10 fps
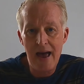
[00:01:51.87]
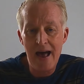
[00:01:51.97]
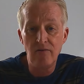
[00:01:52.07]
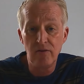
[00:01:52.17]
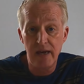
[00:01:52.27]

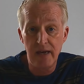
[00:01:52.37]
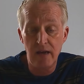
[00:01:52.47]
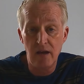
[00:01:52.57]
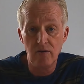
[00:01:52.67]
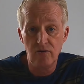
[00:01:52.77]

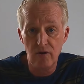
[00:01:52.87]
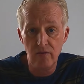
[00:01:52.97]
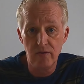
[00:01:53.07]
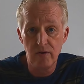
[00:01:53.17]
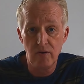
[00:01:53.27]
algae
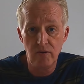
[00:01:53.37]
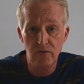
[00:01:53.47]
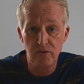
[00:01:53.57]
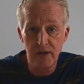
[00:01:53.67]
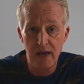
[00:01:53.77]
growth on
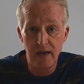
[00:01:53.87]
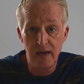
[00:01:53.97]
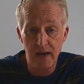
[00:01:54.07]
your tank,